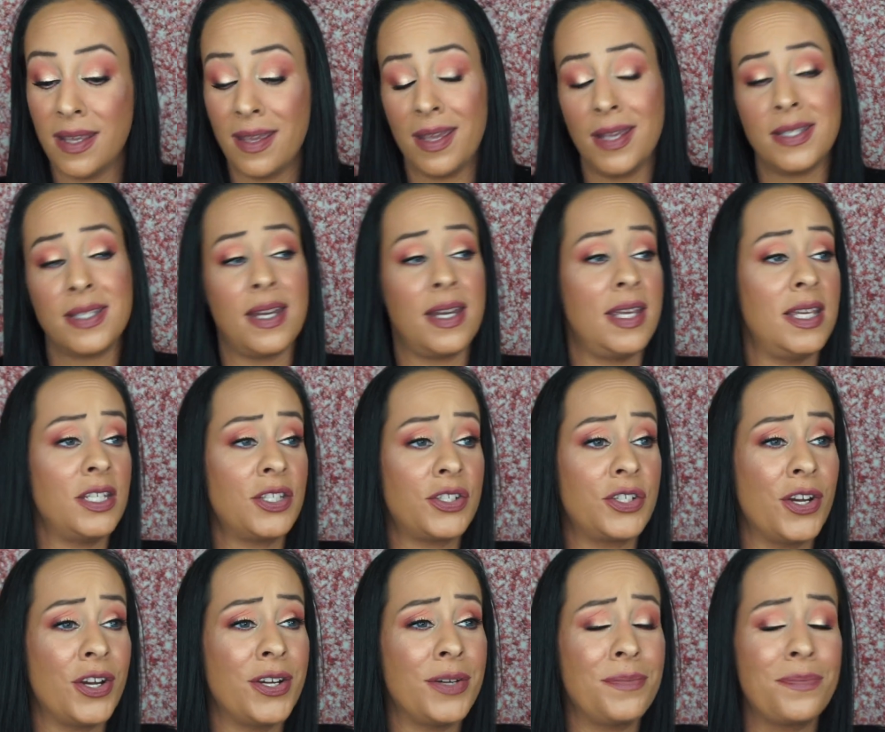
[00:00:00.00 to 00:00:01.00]
Is it
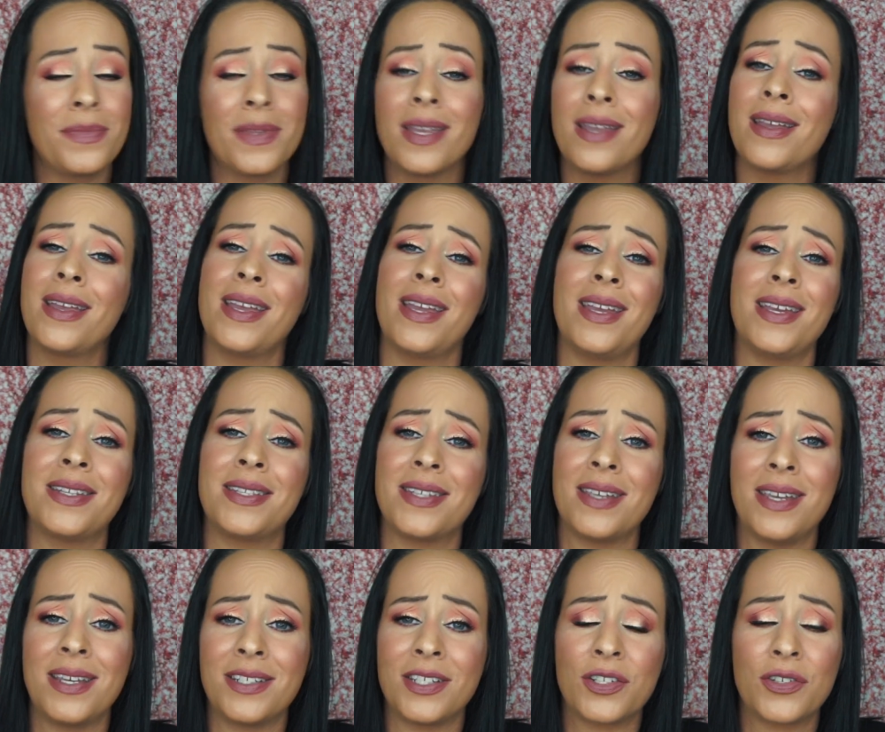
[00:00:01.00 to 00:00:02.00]
Easter? Is
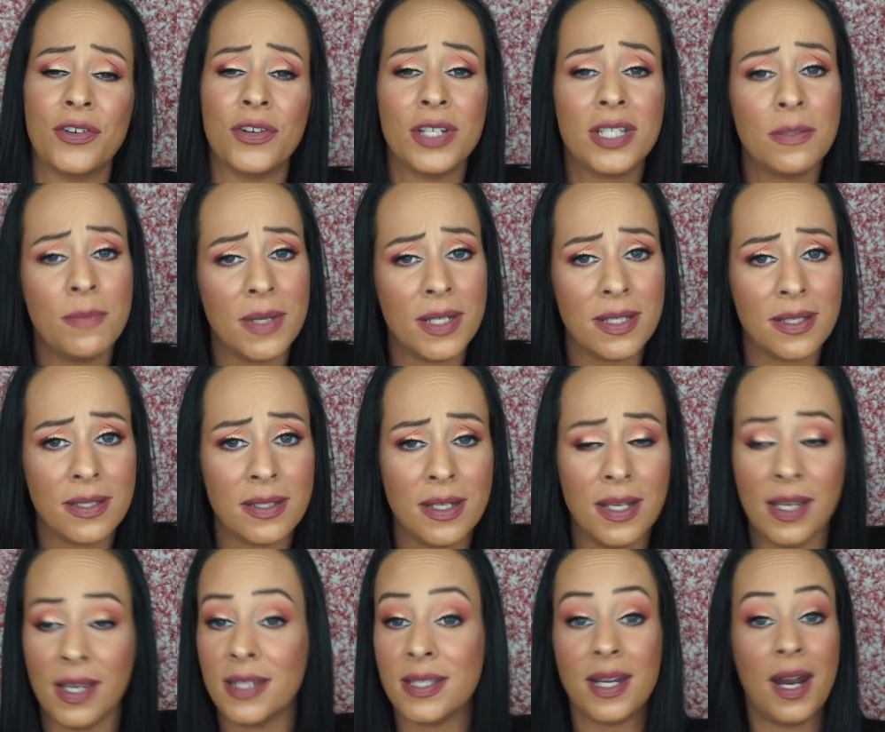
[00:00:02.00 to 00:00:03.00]
it Christmas?
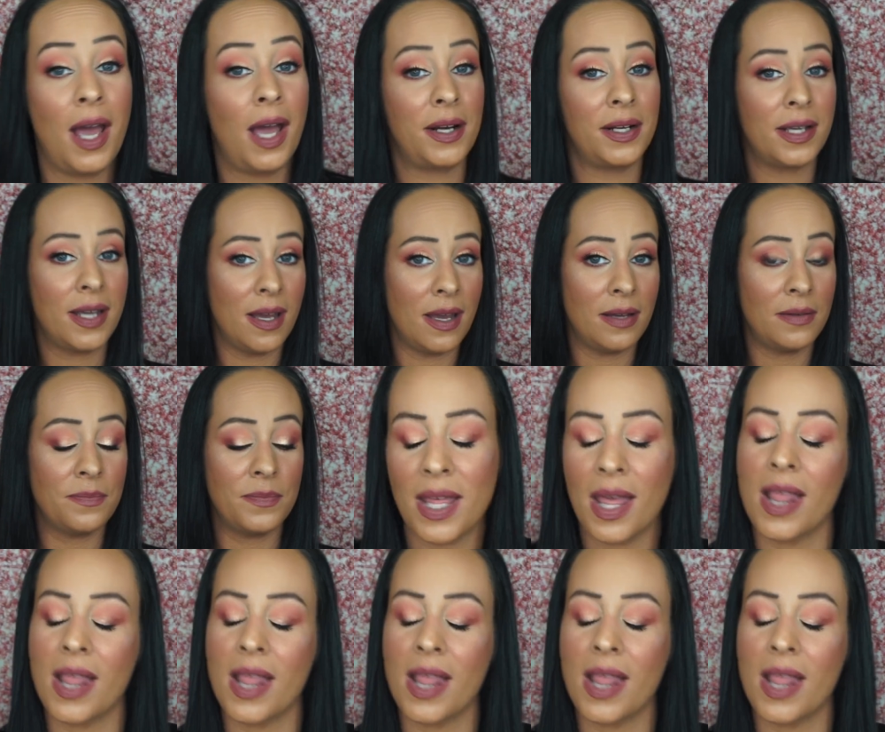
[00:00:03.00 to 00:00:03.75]
Is it Hanukkah?